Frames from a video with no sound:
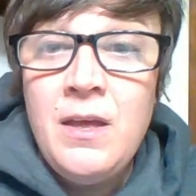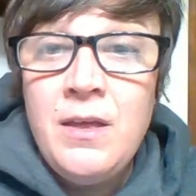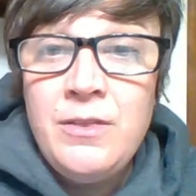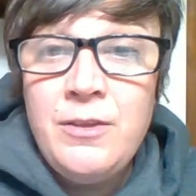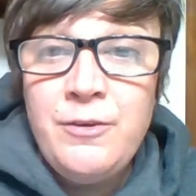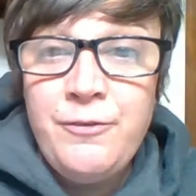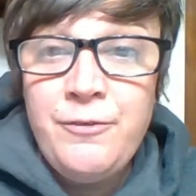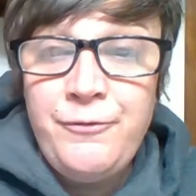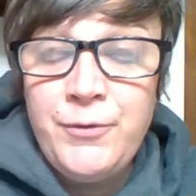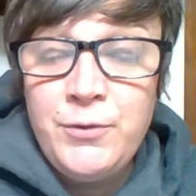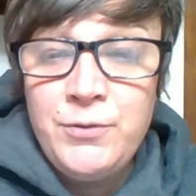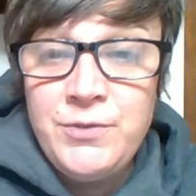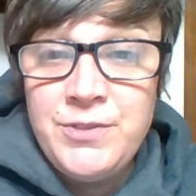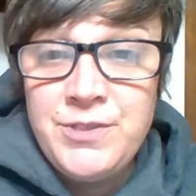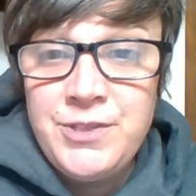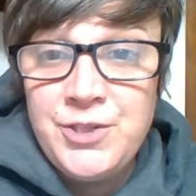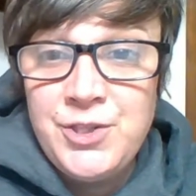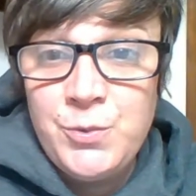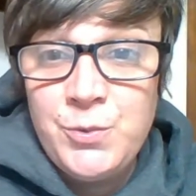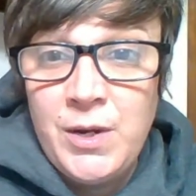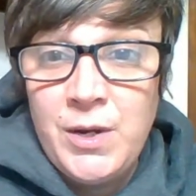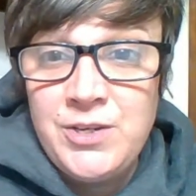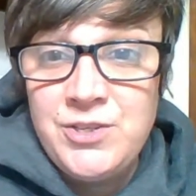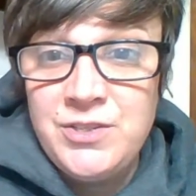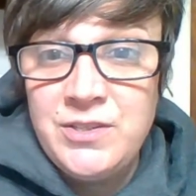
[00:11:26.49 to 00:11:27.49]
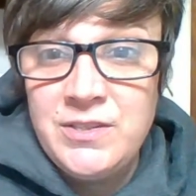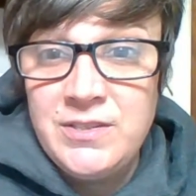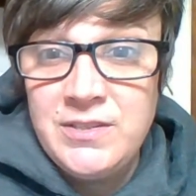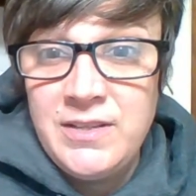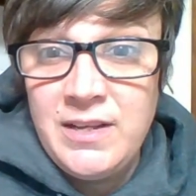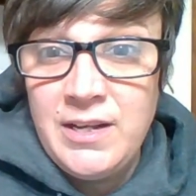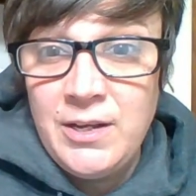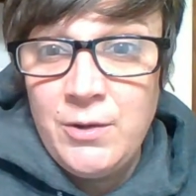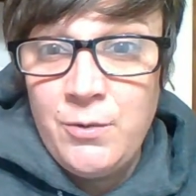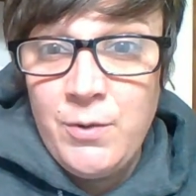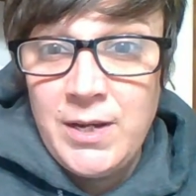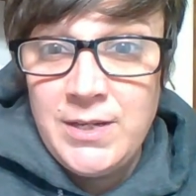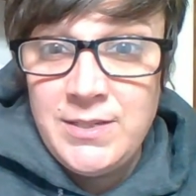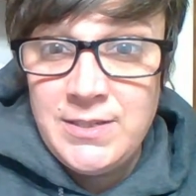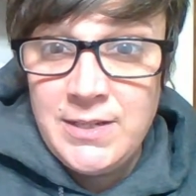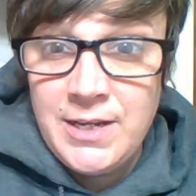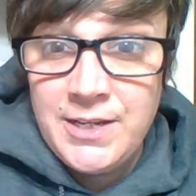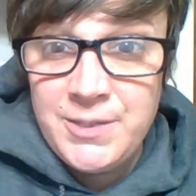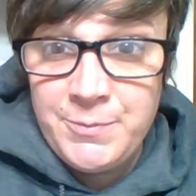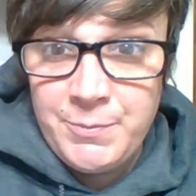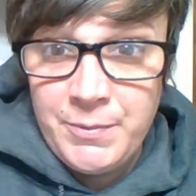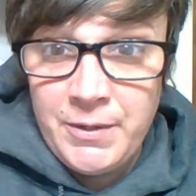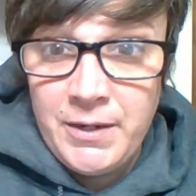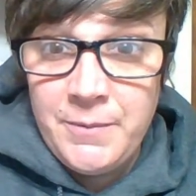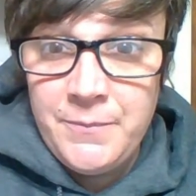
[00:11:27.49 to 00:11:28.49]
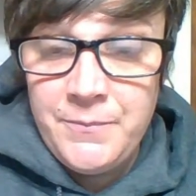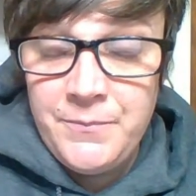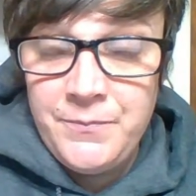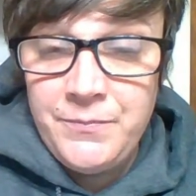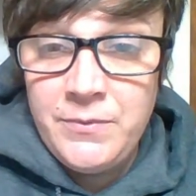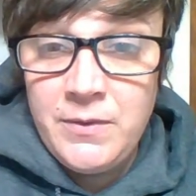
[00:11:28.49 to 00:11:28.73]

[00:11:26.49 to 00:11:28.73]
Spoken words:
Their food situation is getting quite desperate.